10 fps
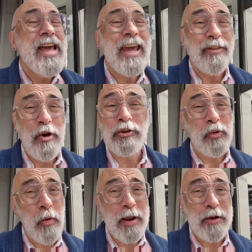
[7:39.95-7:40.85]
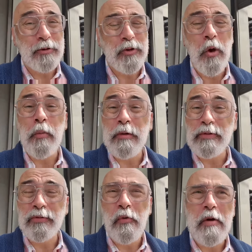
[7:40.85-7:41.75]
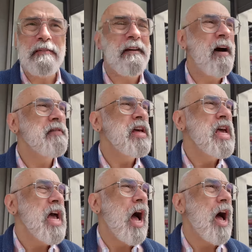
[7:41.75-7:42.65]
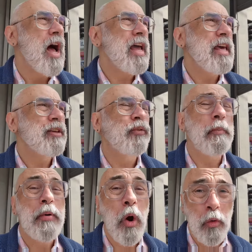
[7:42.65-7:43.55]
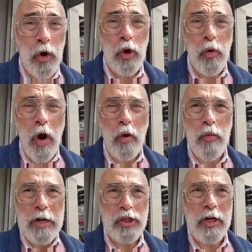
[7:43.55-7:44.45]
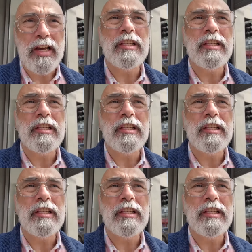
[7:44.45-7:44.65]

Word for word: He looked 20 years old, but he was 45. Uh, he's from Peru originally.